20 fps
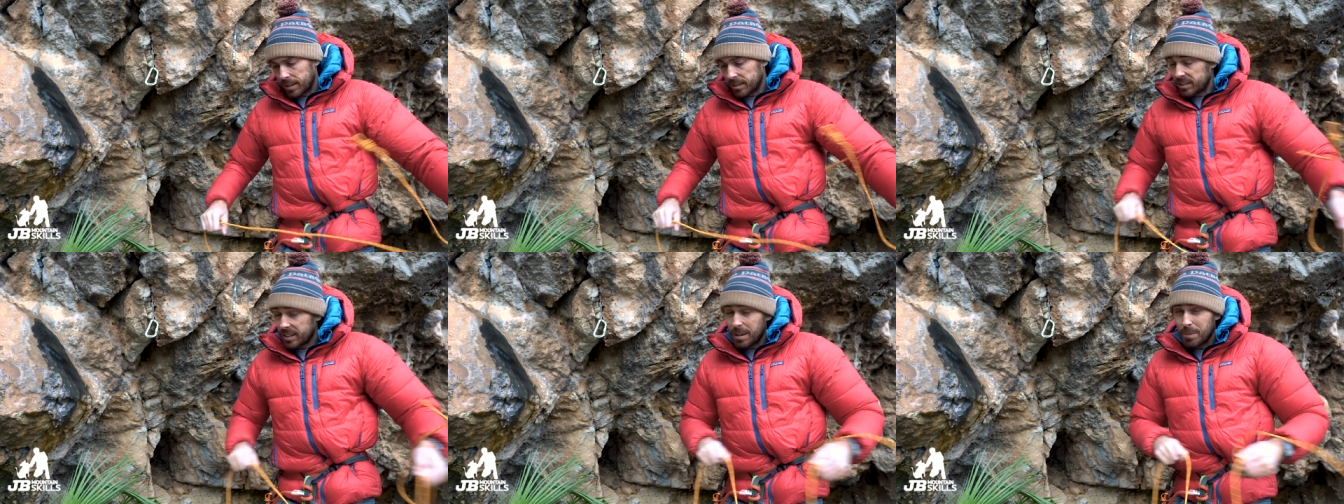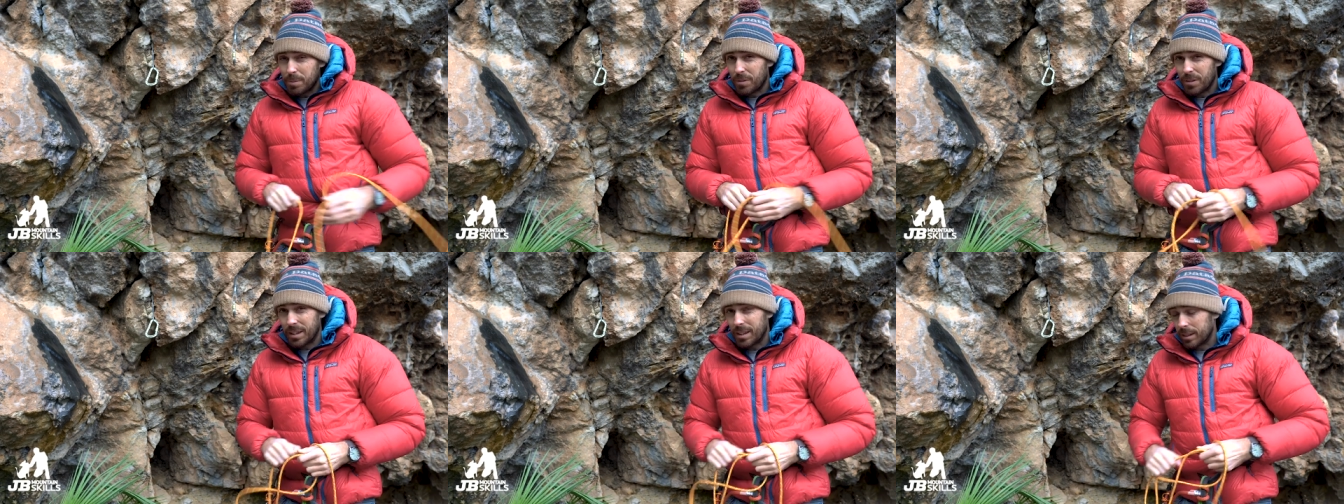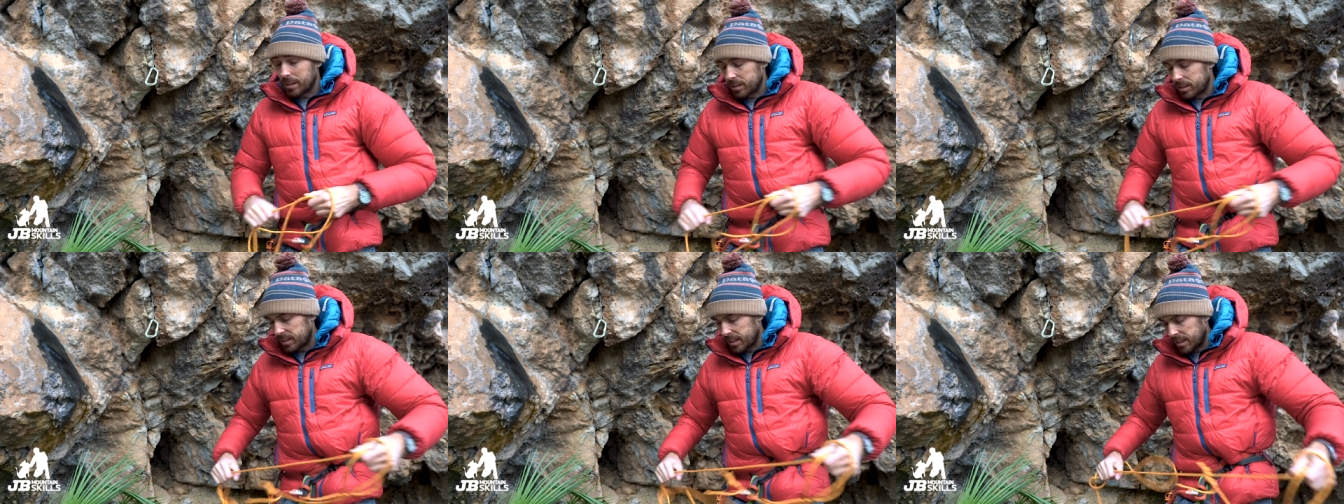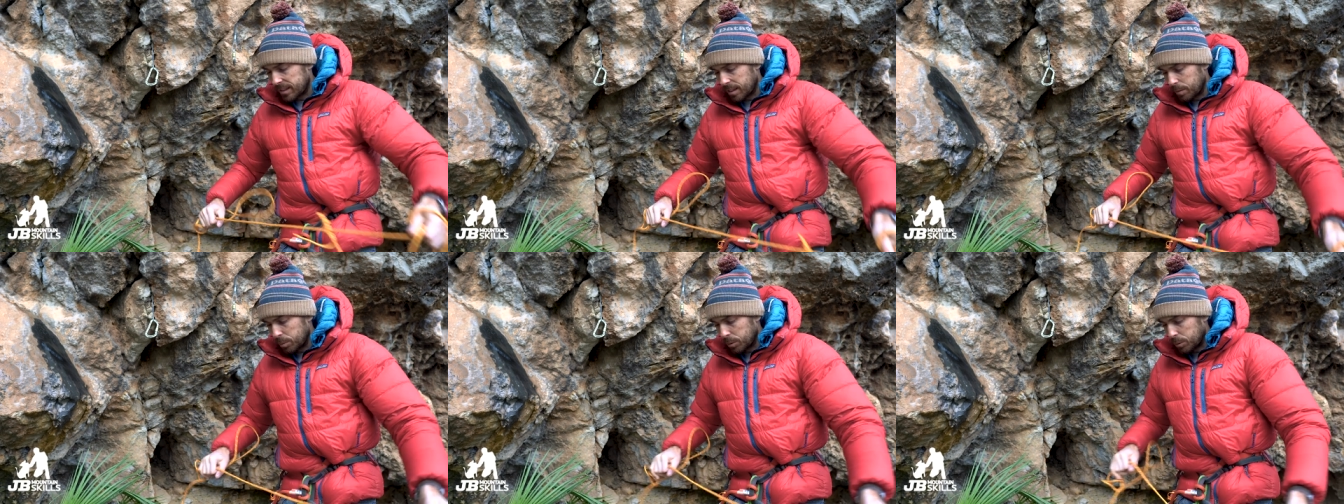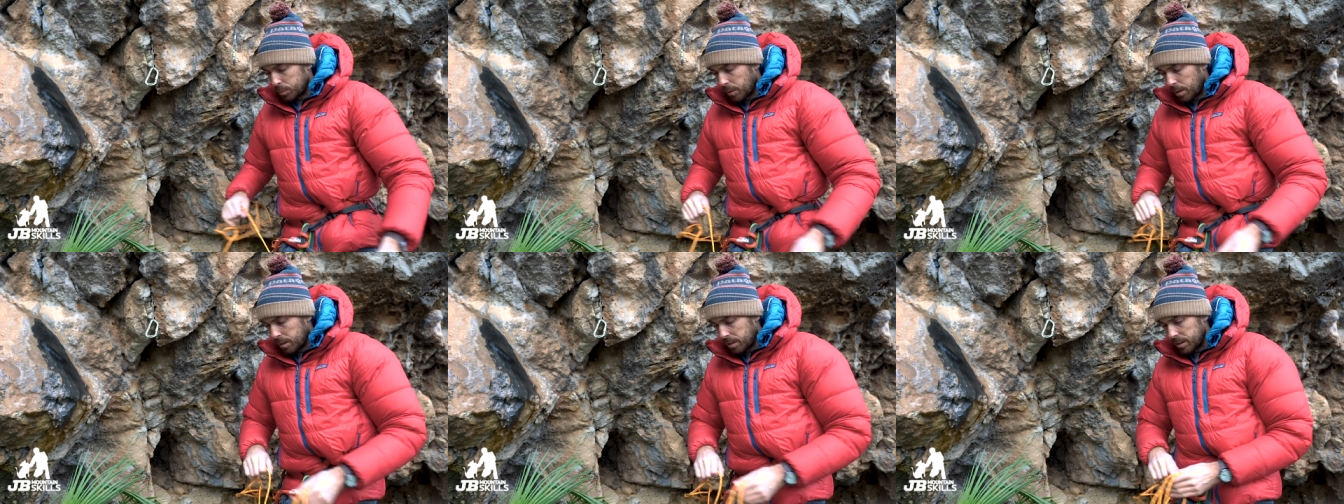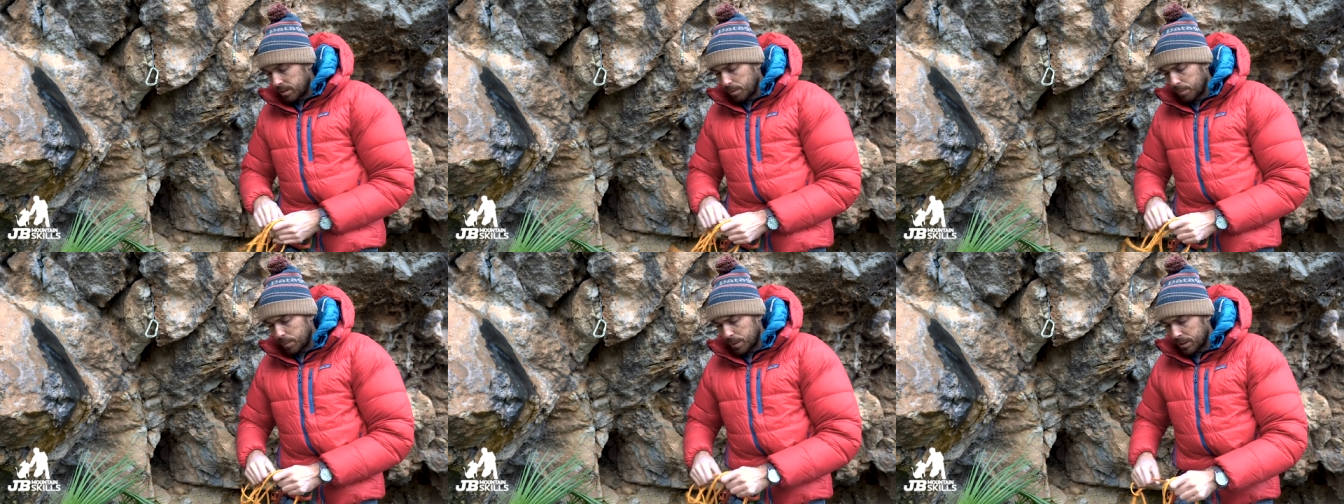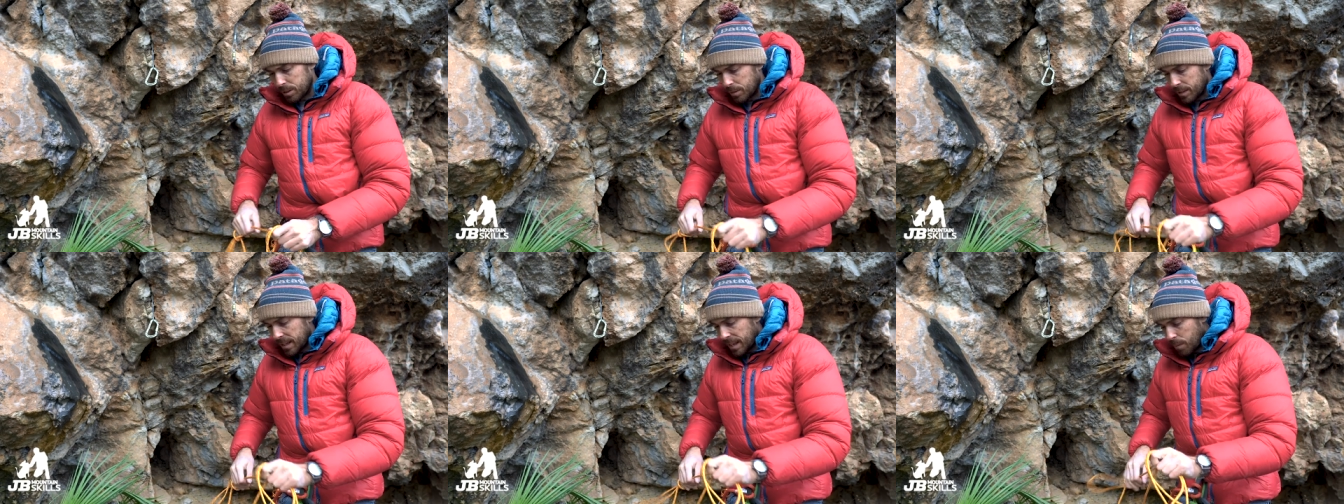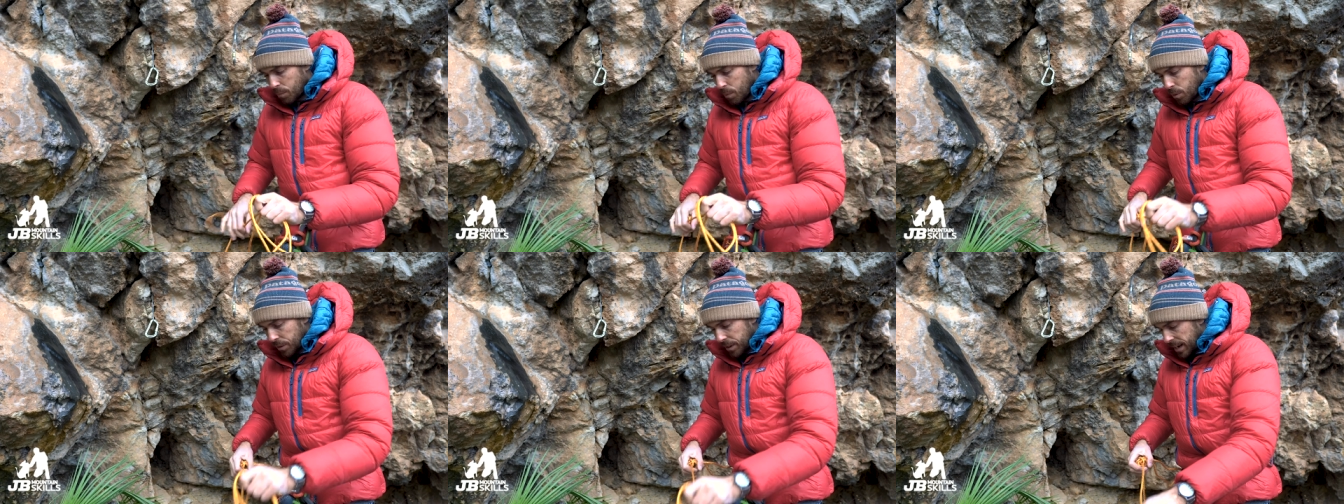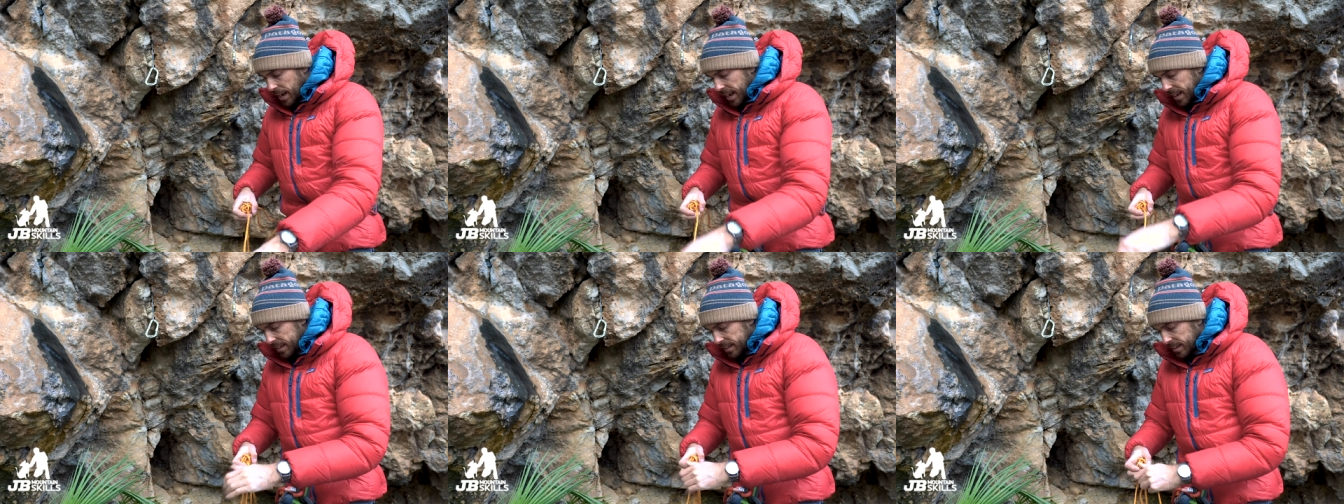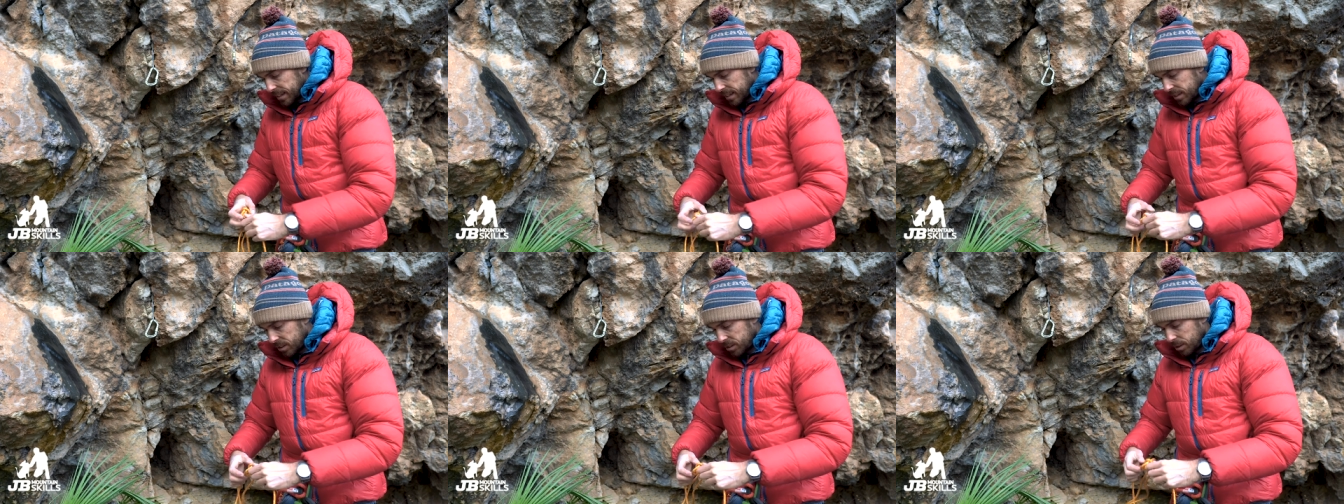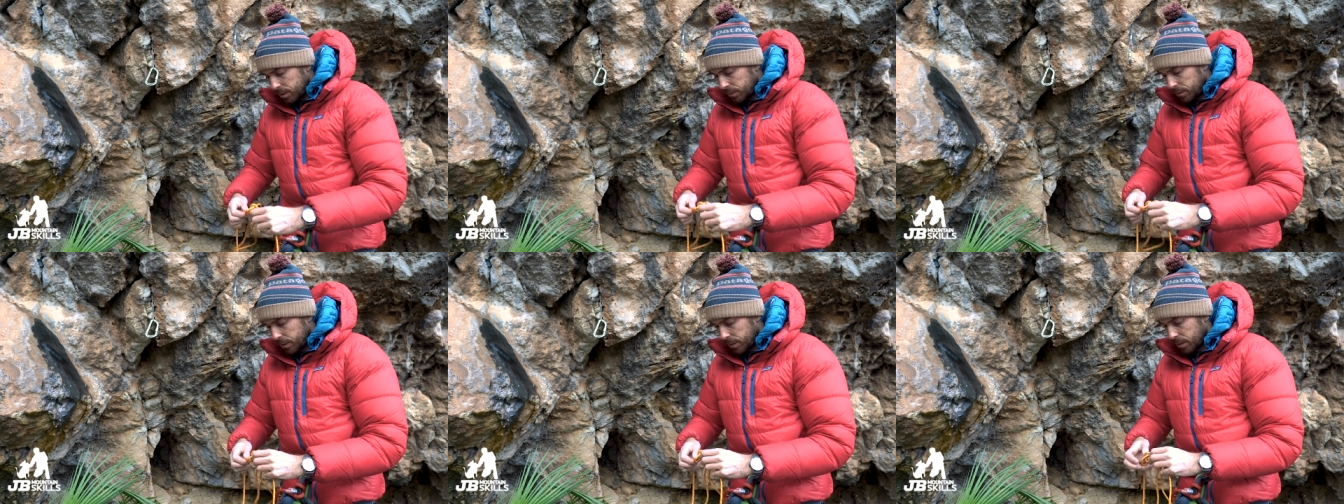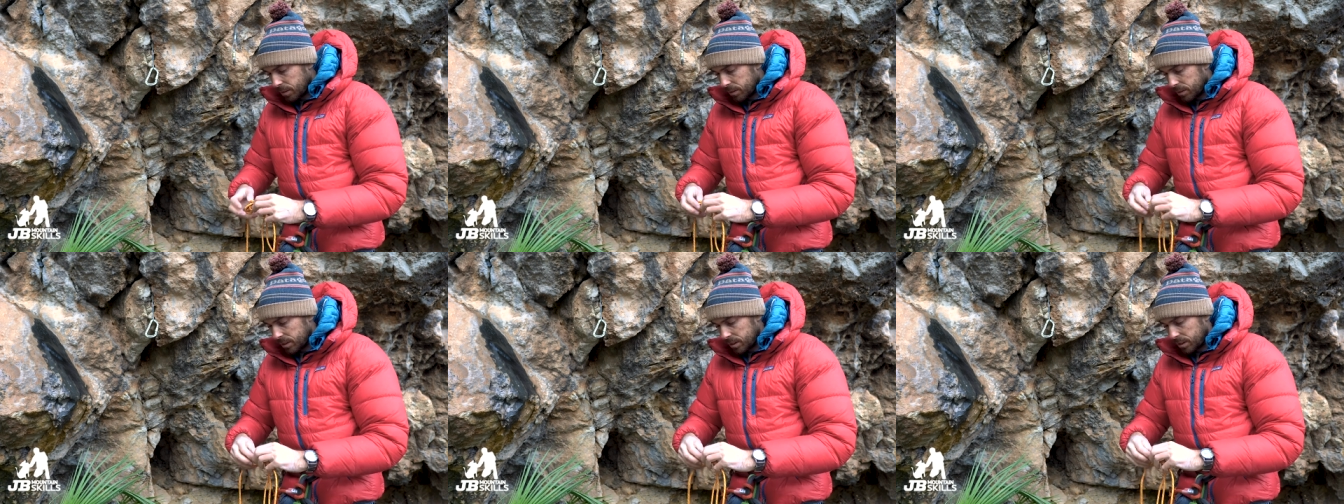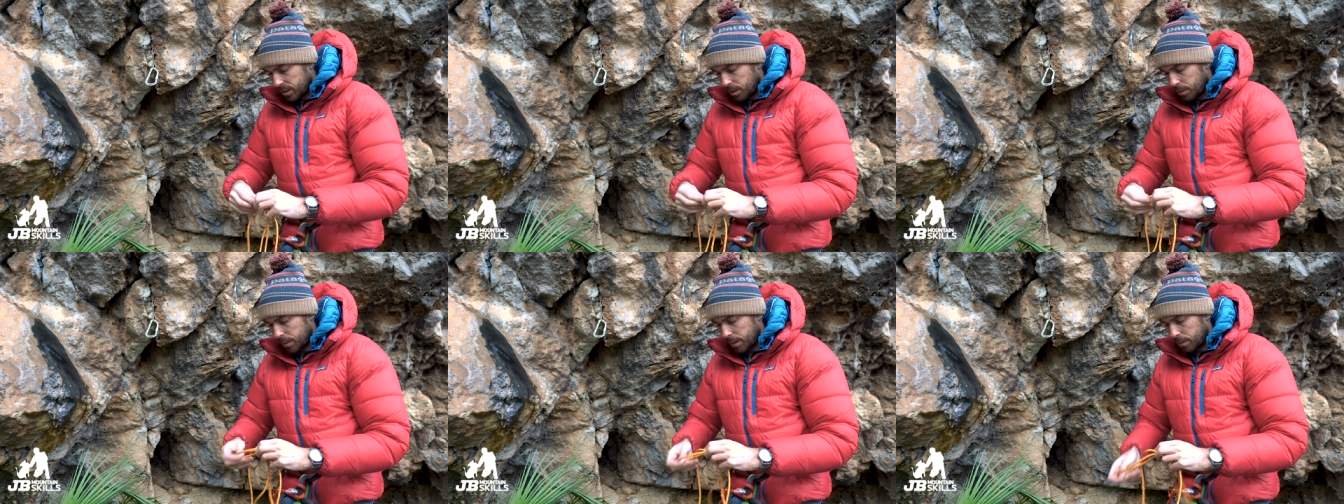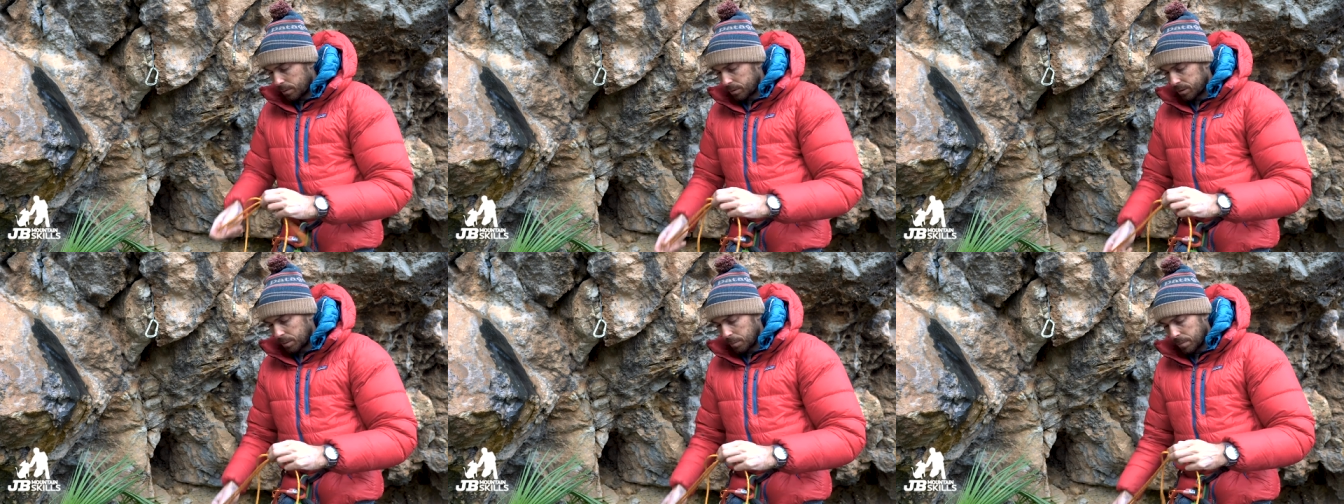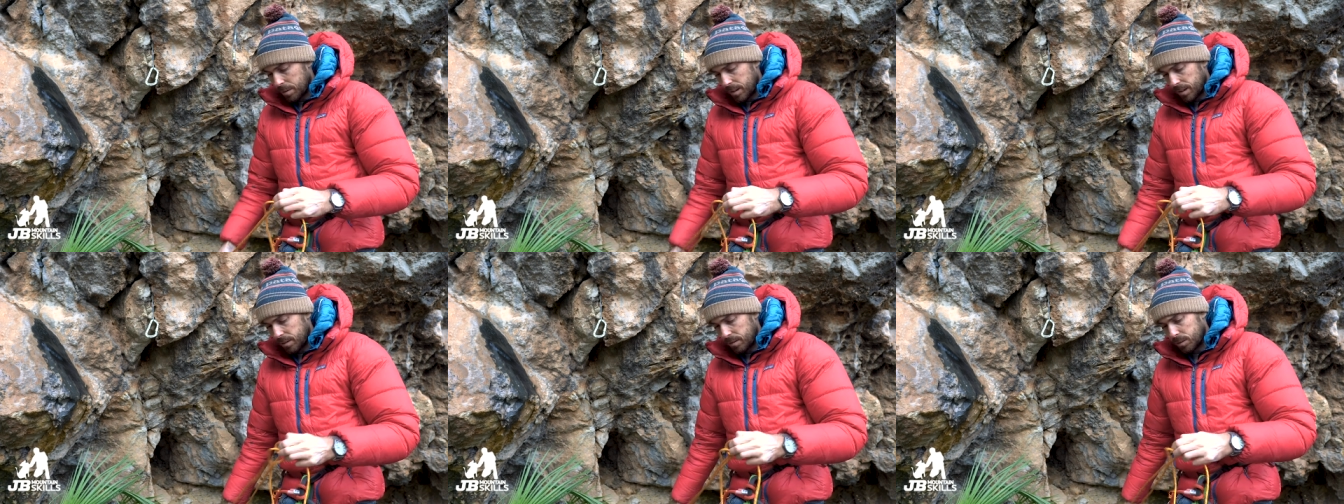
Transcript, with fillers: Same for the other setup as well. You don't want to be doing that one-handed because you've forgotten to do it or something.